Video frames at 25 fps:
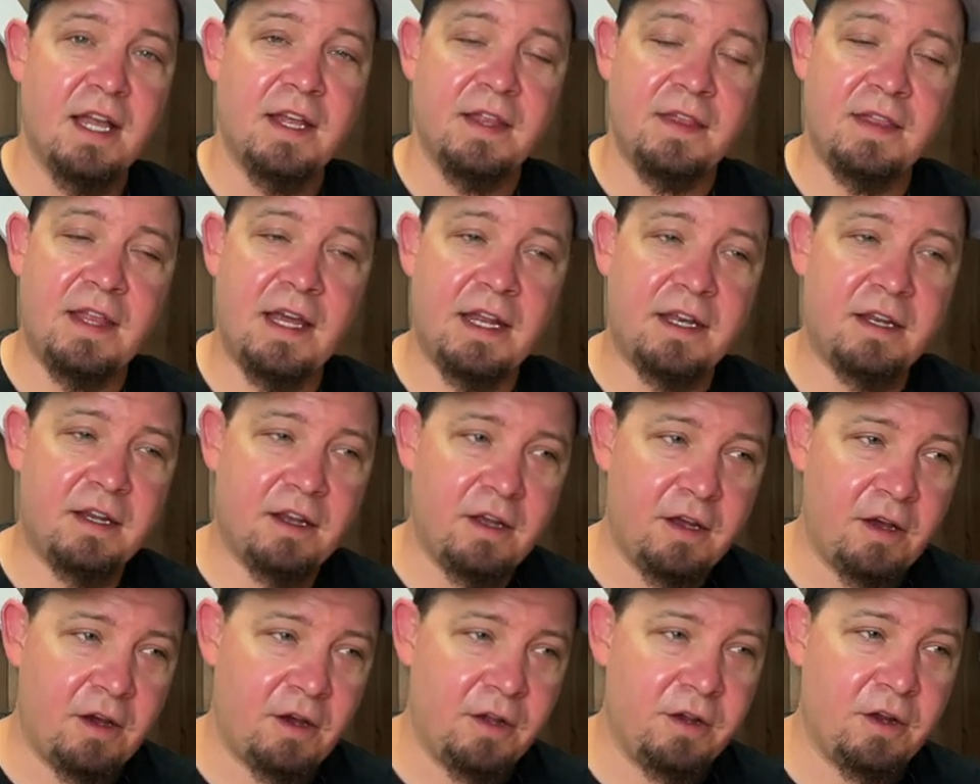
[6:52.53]
that
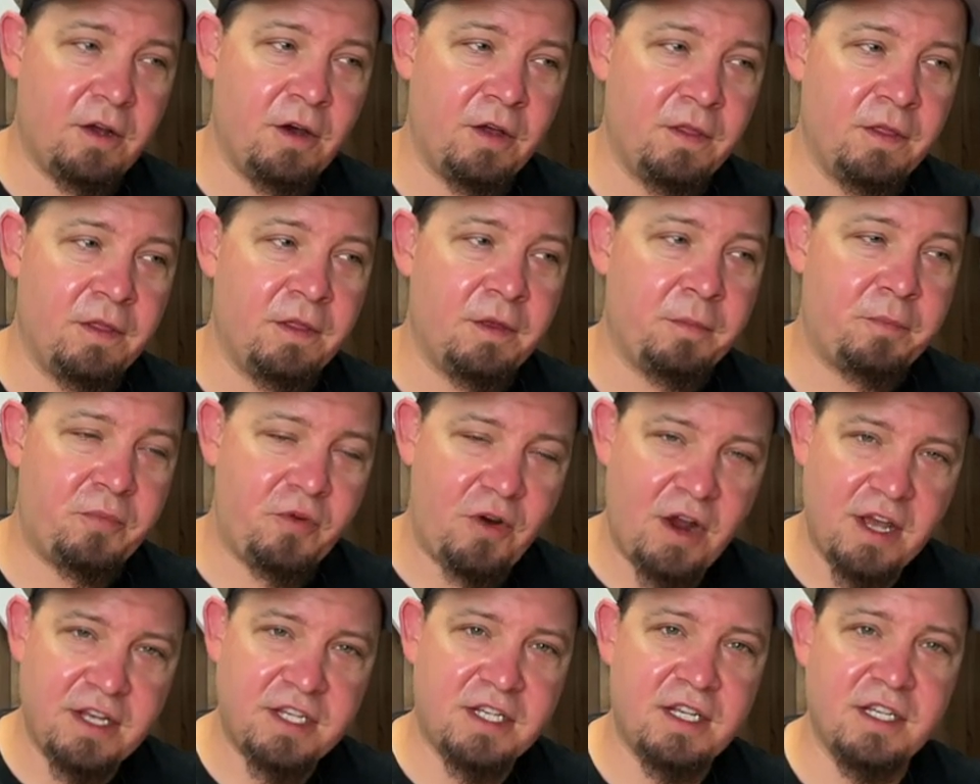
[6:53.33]
on on the
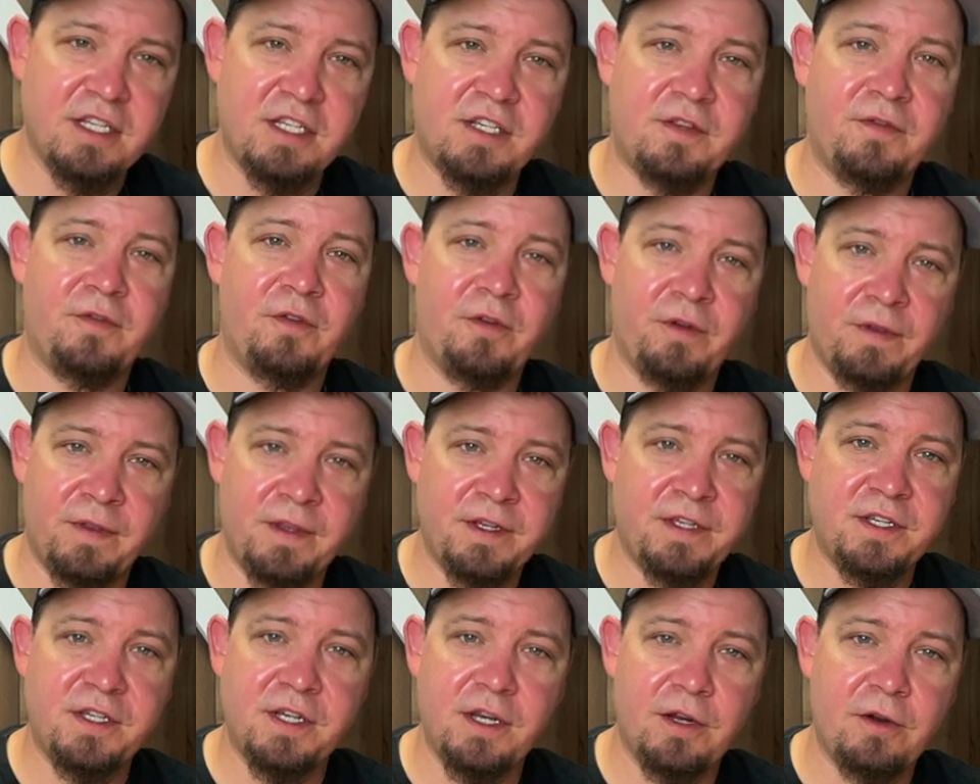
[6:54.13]
price list for
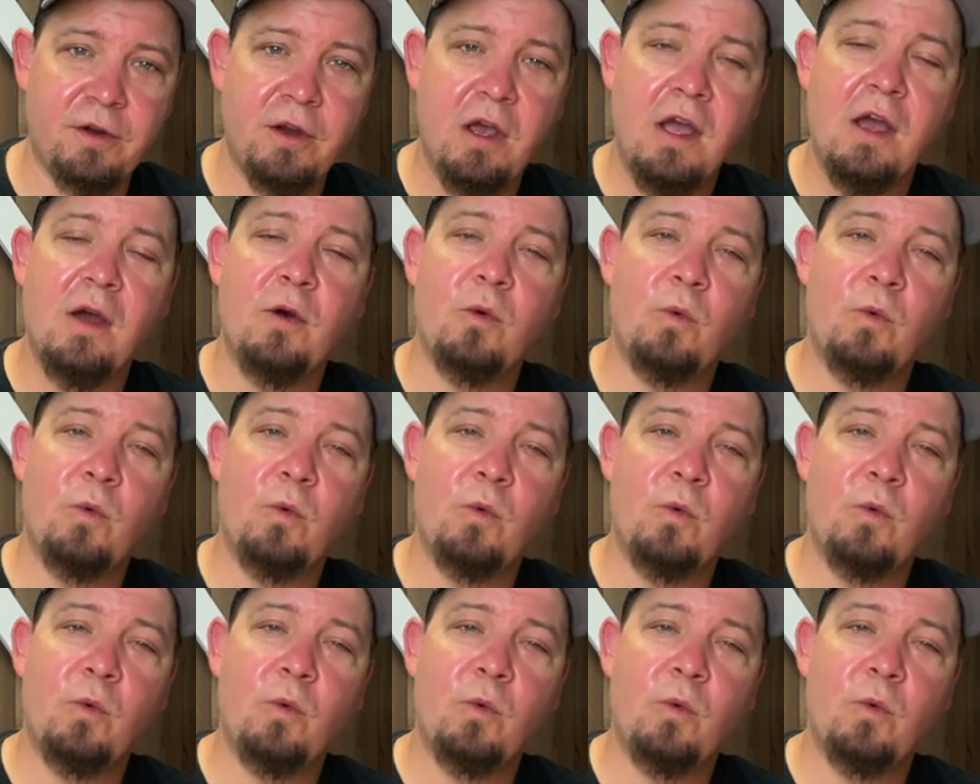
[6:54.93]
this year